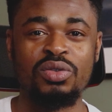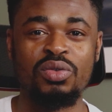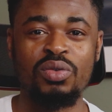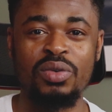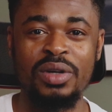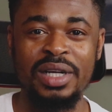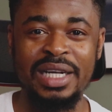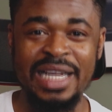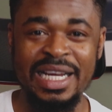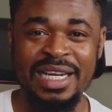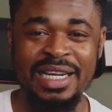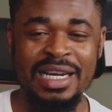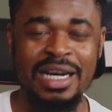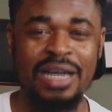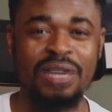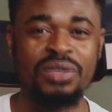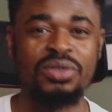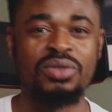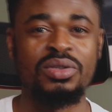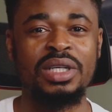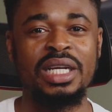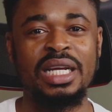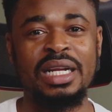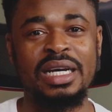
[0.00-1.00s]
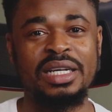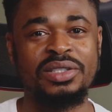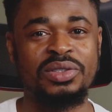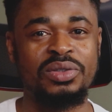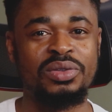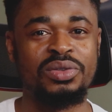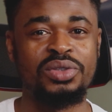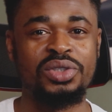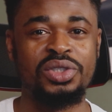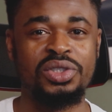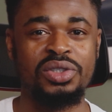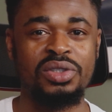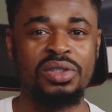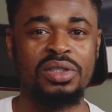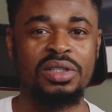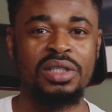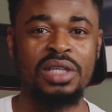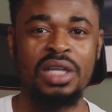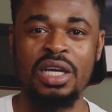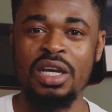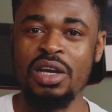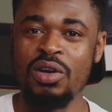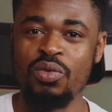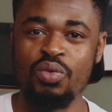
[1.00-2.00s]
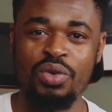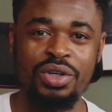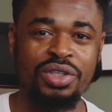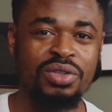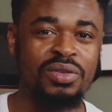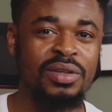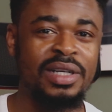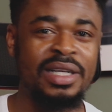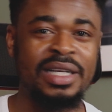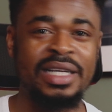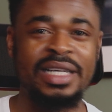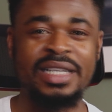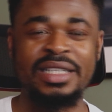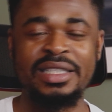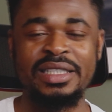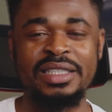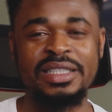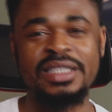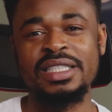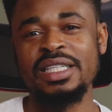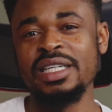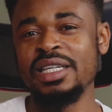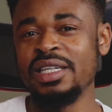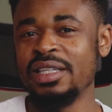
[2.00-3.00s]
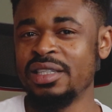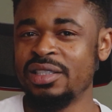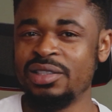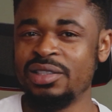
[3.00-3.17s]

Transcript: you will learn how to get that solution. When you learn it,